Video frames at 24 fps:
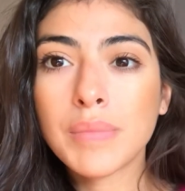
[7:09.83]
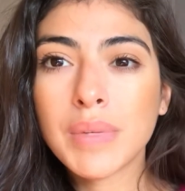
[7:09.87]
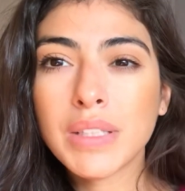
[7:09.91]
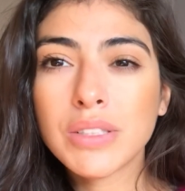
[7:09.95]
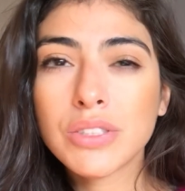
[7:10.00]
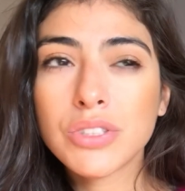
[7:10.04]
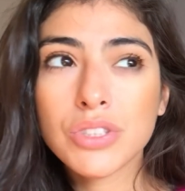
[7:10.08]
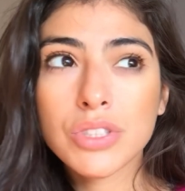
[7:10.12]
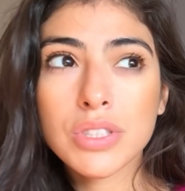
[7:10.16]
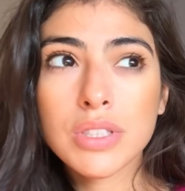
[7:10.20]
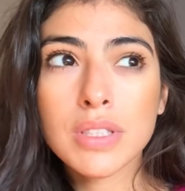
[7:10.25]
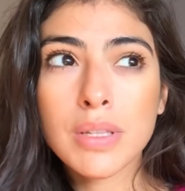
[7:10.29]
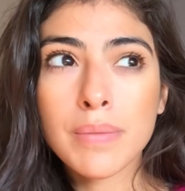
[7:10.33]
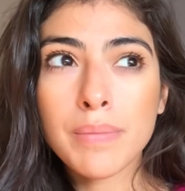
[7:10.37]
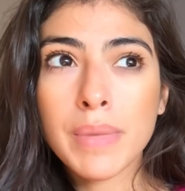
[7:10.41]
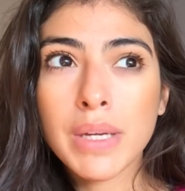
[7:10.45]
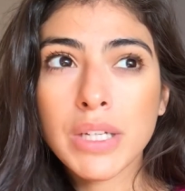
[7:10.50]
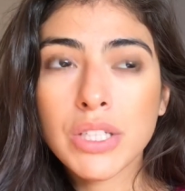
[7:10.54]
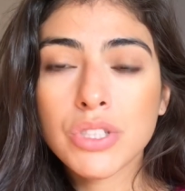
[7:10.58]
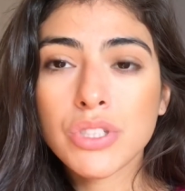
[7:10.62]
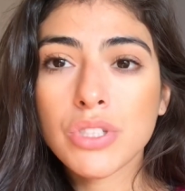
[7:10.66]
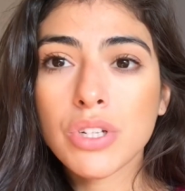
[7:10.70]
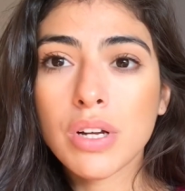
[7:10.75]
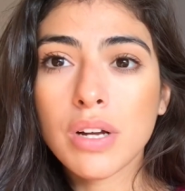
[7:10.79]
It's just a
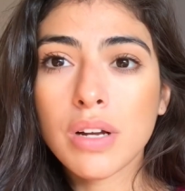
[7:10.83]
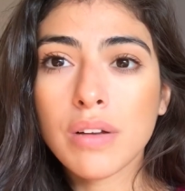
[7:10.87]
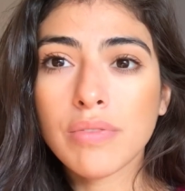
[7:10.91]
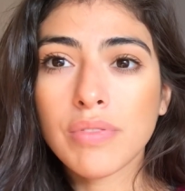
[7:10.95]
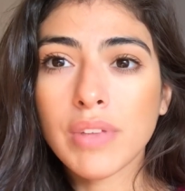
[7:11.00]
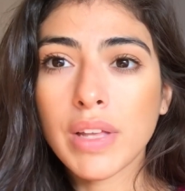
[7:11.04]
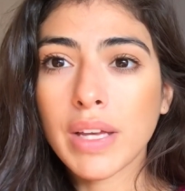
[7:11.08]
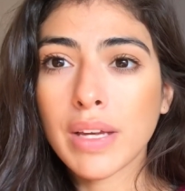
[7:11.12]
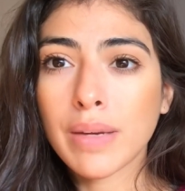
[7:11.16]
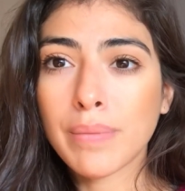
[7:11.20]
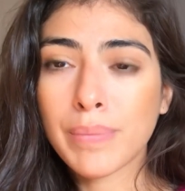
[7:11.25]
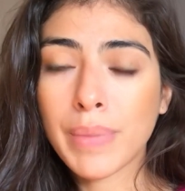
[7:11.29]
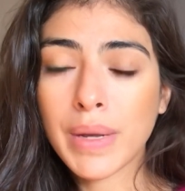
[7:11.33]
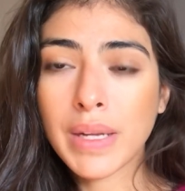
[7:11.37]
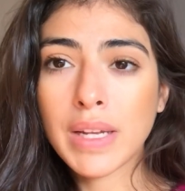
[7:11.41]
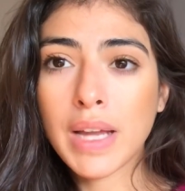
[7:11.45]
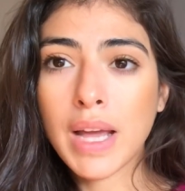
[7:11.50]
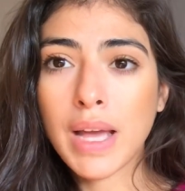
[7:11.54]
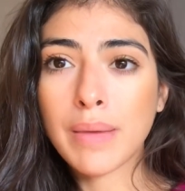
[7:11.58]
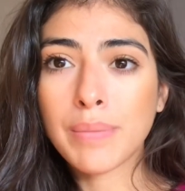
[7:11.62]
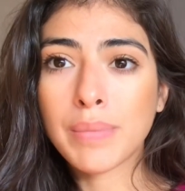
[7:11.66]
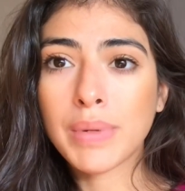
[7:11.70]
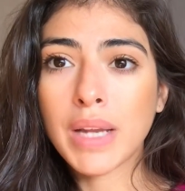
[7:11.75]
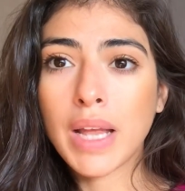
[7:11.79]
mixture of like Ben
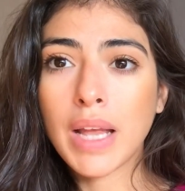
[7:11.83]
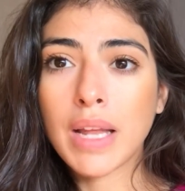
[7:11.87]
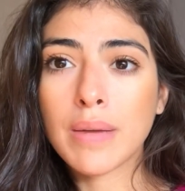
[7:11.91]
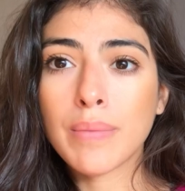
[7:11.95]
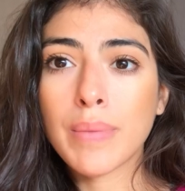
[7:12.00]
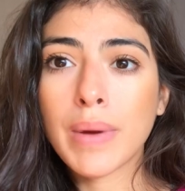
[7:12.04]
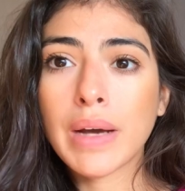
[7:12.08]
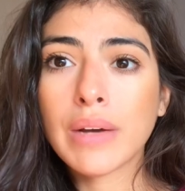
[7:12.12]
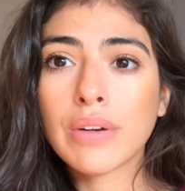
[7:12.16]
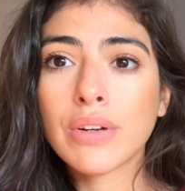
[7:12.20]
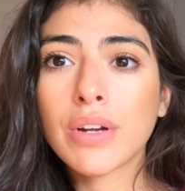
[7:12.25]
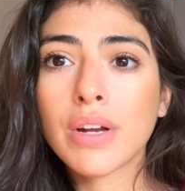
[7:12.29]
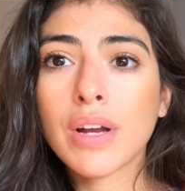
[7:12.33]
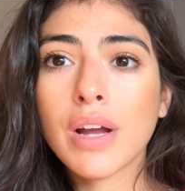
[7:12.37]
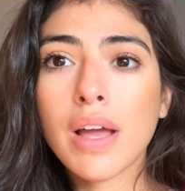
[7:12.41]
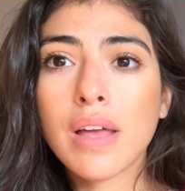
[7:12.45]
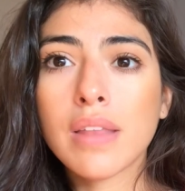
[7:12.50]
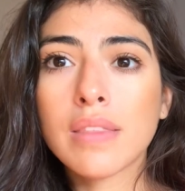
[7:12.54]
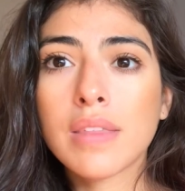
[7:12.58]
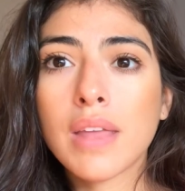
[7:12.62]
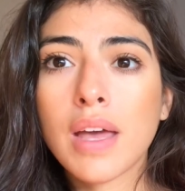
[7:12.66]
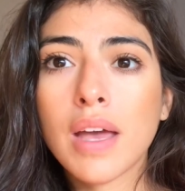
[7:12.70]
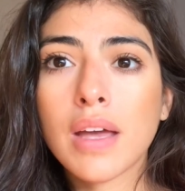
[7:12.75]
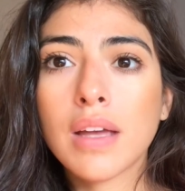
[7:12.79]
Nye banana powder
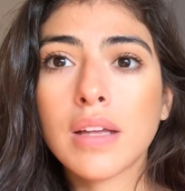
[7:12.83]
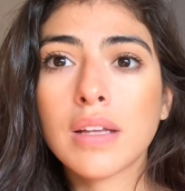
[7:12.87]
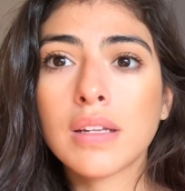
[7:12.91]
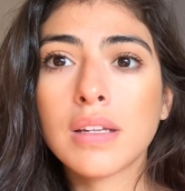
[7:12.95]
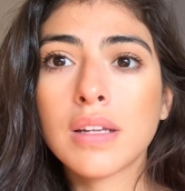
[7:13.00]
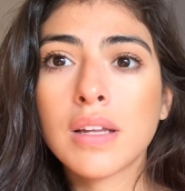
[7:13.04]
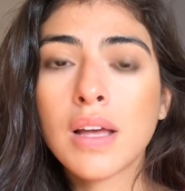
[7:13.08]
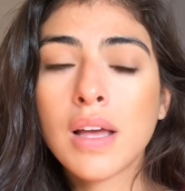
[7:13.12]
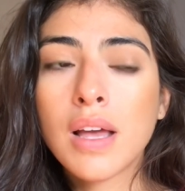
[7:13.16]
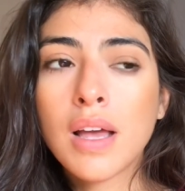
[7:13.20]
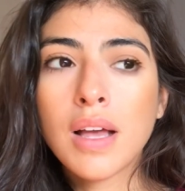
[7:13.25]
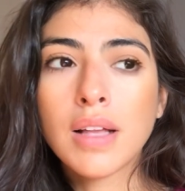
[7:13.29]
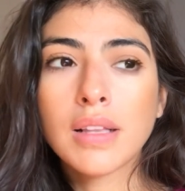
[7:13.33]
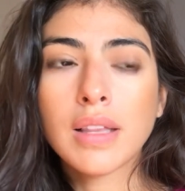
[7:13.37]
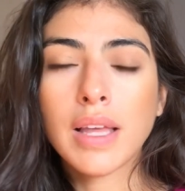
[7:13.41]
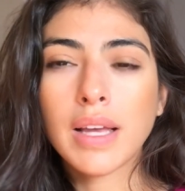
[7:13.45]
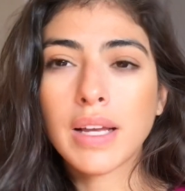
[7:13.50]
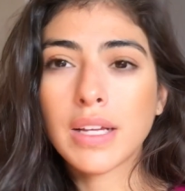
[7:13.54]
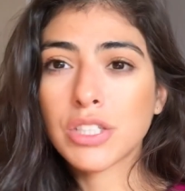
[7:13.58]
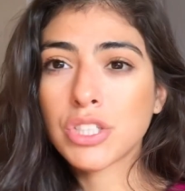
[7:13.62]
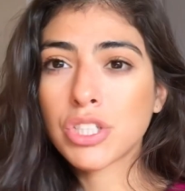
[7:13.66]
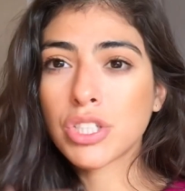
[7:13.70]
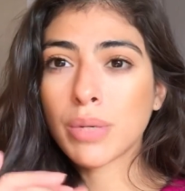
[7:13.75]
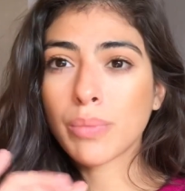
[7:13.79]
and then
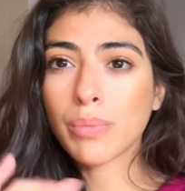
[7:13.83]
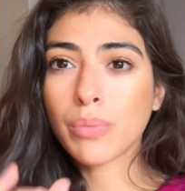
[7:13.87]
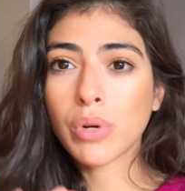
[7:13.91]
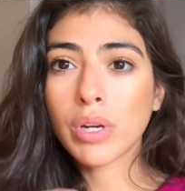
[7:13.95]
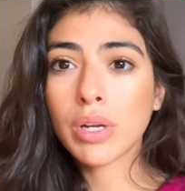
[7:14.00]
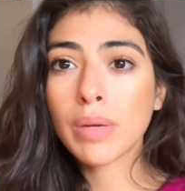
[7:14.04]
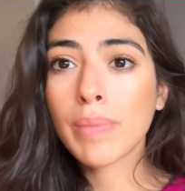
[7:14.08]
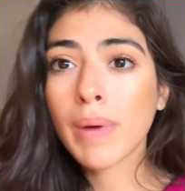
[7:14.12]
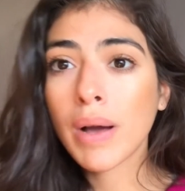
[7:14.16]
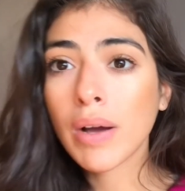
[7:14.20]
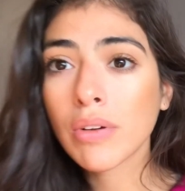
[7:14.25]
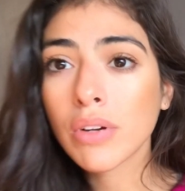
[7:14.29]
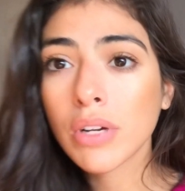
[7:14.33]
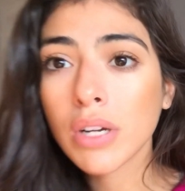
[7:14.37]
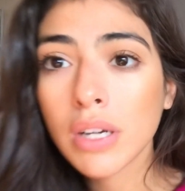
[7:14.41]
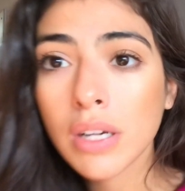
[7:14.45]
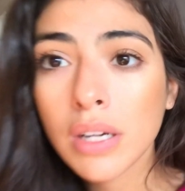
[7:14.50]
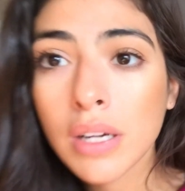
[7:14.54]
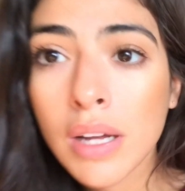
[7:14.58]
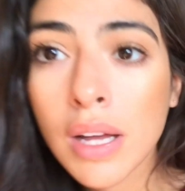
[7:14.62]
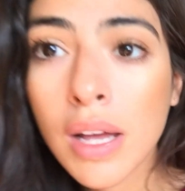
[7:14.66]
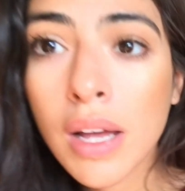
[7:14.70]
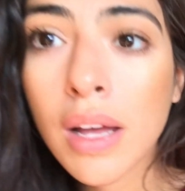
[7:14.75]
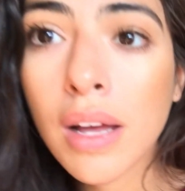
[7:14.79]
like a shimmery
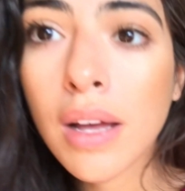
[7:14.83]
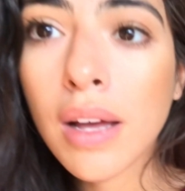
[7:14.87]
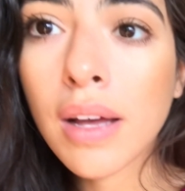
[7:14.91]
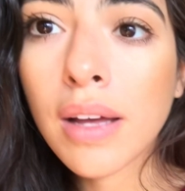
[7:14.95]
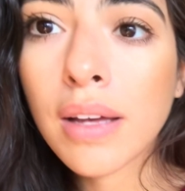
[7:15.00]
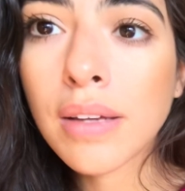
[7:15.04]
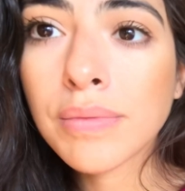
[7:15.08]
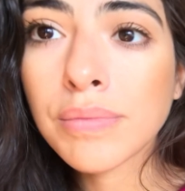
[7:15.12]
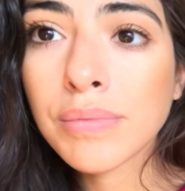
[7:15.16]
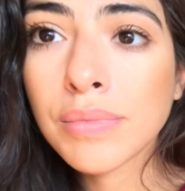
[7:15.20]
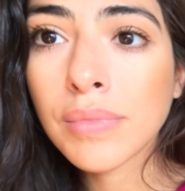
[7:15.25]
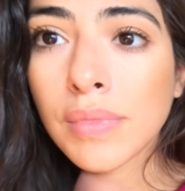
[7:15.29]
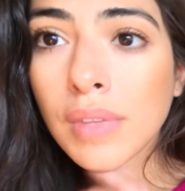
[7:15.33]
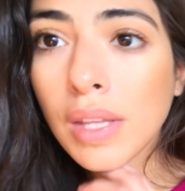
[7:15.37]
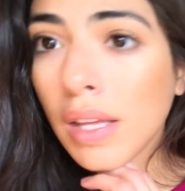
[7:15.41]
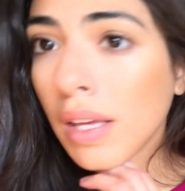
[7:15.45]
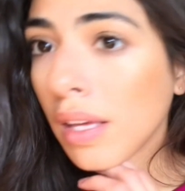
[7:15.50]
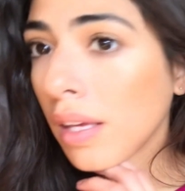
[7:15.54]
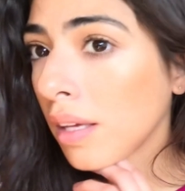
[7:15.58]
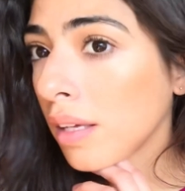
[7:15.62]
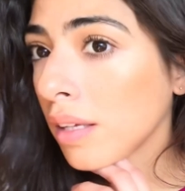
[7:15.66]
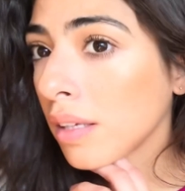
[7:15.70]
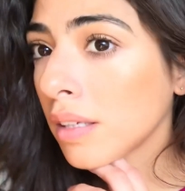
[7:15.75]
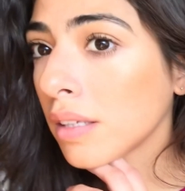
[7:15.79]
powder.
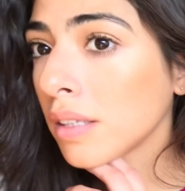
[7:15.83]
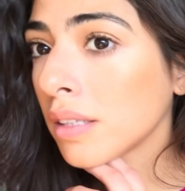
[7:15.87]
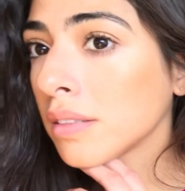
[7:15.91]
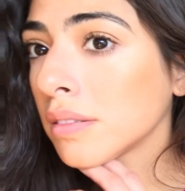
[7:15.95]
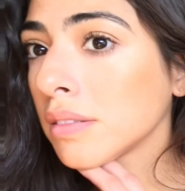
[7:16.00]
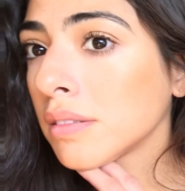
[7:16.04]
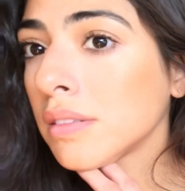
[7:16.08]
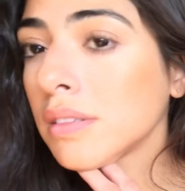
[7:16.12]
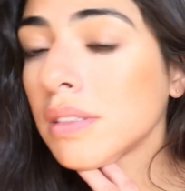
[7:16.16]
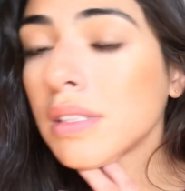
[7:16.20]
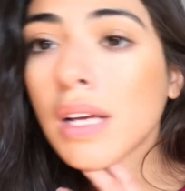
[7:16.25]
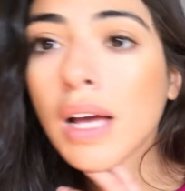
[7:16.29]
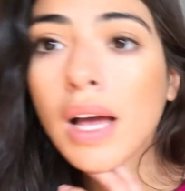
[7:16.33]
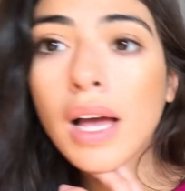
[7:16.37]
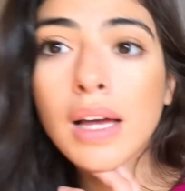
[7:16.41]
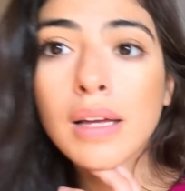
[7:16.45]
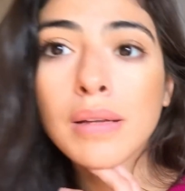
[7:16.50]
And